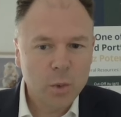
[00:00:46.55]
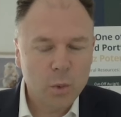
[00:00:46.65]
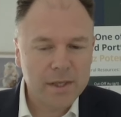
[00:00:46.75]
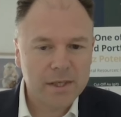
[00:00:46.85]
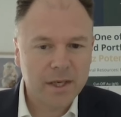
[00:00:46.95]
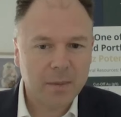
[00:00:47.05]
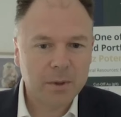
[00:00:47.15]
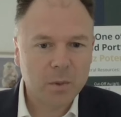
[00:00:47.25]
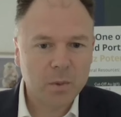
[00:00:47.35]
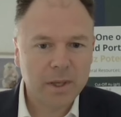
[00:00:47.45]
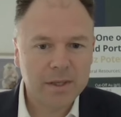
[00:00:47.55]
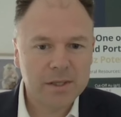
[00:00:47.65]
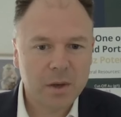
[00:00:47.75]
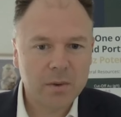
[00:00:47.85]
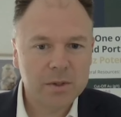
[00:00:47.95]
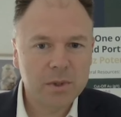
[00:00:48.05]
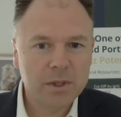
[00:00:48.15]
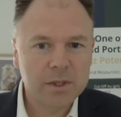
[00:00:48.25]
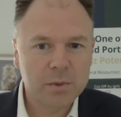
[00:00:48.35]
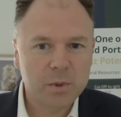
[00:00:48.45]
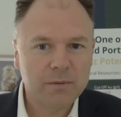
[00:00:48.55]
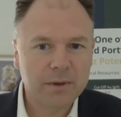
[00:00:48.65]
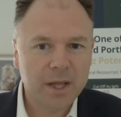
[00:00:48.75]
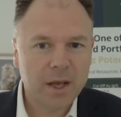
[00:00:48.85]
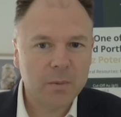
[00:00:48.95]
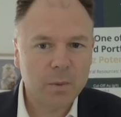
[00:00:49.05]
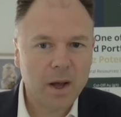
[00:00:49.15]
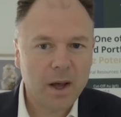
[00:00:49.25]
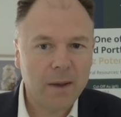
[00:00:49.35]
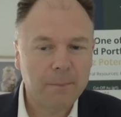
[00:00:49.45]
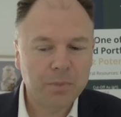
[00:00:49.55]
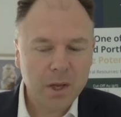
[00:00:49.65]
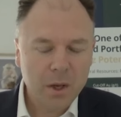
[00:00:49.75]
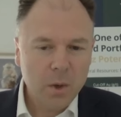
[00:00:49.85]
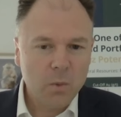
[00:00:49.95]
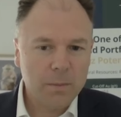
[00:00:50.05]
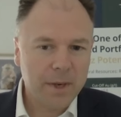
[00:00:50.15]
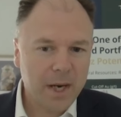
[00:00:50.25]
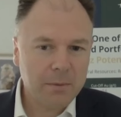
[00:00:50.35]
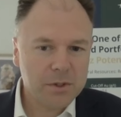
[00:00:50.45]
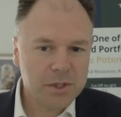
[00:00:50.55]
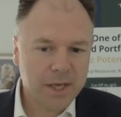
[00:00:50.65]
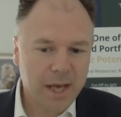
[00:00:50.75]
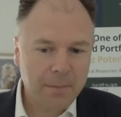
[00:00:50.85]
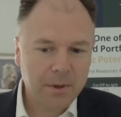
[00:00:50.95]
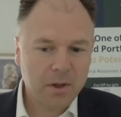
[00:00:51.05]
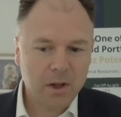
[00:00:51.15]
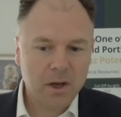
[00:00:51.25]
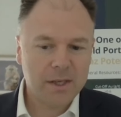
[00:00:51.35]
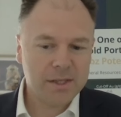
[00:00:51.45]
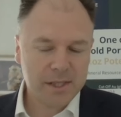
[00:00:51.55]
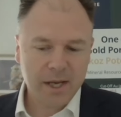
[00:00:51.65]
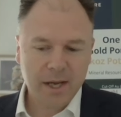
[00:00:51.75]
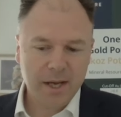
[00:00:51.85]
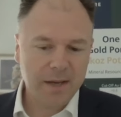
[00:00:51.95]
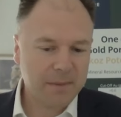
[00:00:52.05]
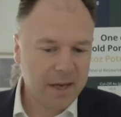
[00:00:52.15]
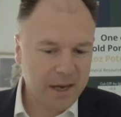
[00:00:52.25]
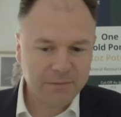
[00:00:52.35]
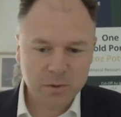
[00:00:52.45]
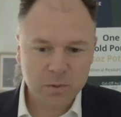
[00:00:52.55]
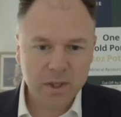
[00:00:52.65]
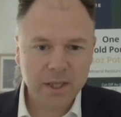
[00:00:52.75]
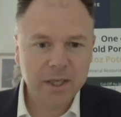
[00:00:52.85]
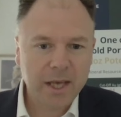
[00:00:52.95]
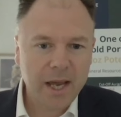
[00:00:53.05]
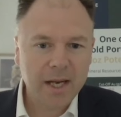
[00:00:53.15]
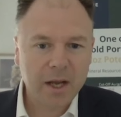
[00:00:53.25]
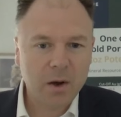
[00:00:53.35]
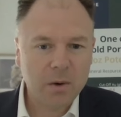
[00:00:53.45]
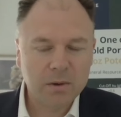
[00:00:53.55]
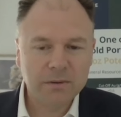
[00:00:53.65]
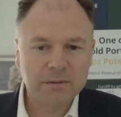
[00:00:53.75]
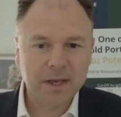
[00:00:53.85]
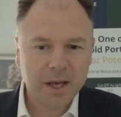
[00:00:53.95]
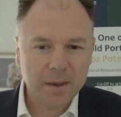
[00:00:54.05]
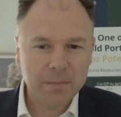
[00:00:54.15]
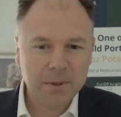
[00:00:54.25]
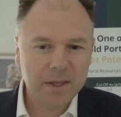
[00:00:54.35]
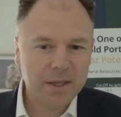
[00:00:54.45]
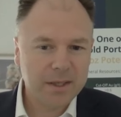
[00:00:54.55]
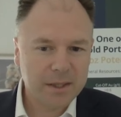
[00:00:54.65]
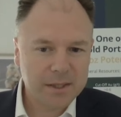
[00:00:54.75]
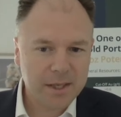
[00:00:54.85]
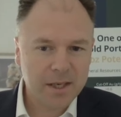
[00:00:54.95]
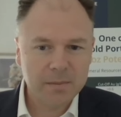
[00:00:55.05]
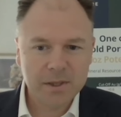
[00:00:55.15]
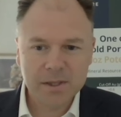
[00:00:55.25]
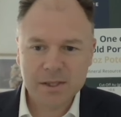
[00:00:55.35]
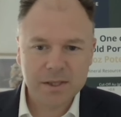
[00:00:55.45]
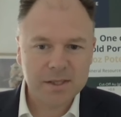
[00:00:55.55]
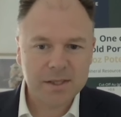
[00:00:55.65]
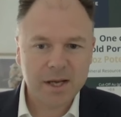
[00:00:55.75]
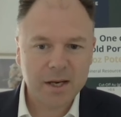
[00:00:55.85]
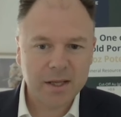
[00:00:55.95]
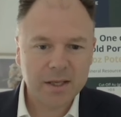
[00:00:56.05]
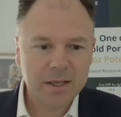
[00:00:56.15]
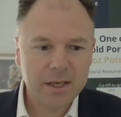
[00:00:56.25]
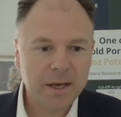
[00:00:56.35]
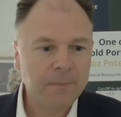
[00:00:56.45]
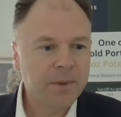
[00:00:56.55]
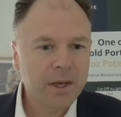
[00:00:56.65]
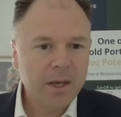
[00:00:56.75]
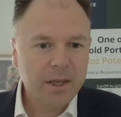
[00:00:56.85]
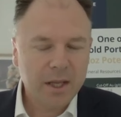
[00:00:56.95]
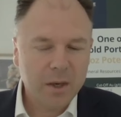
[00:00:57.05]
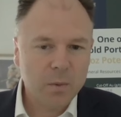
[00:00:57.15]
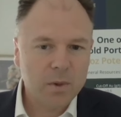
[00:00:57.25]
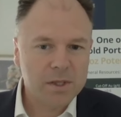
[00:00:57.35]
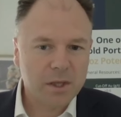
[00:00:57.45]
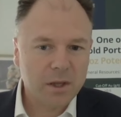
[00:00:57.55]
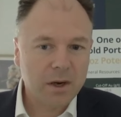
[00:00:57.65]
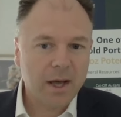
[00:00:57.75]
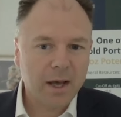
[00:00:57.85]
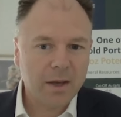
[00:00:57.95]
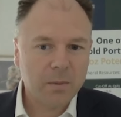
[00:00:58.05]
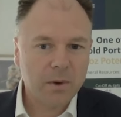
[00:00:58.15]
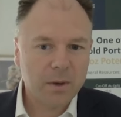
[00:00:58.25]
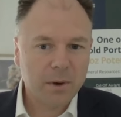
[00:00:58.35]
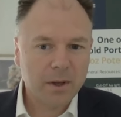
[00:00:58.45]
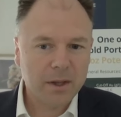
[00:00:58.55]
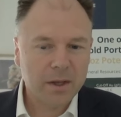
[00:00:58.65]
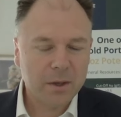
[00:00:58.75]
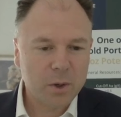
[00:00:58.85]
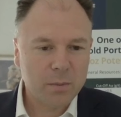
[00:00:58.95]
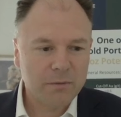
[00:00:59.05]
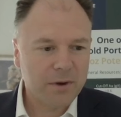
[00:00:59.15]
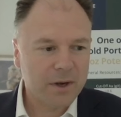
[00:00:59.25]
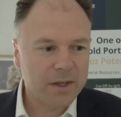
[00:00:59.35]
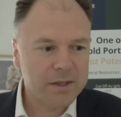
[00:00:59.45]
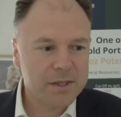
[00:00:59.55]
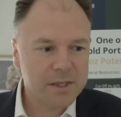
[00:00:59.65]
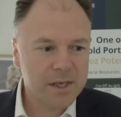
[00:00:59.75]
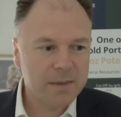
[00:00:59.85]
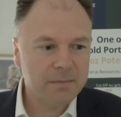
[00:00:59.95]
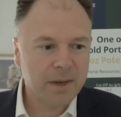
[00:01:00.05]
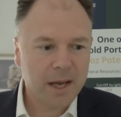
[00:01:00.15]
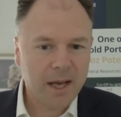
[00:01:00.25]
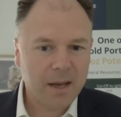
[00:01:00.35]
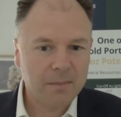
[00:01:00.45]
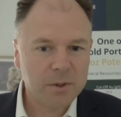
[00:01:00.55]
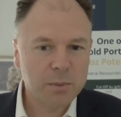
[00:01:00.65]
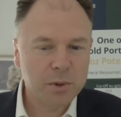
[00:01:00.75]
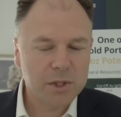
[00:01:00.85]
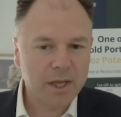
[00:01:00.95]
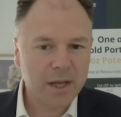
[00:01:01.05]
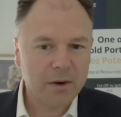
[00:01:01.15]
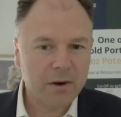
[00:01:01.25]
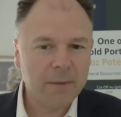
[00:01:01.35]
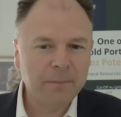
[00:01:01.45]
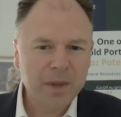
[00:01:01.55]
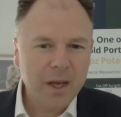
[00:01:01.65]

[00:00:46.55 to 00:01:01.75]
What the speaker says: recent couple of weeks. So it's really terrific that we've been able to capitalise after really gaining hold of the company and the tenements at the start of the year. Then it was a lot of hard work by the corporate finance team to put together a